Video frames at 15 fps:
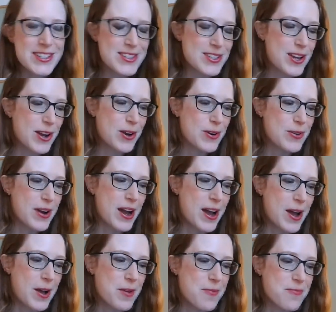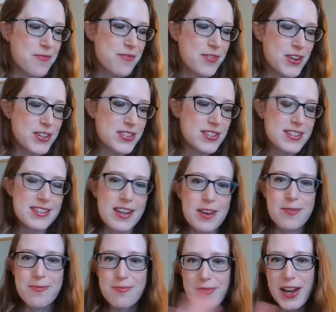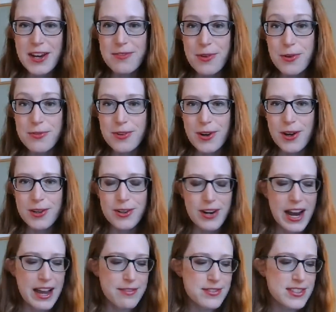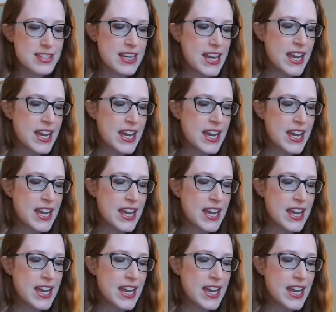So first, some kind of overall graphs,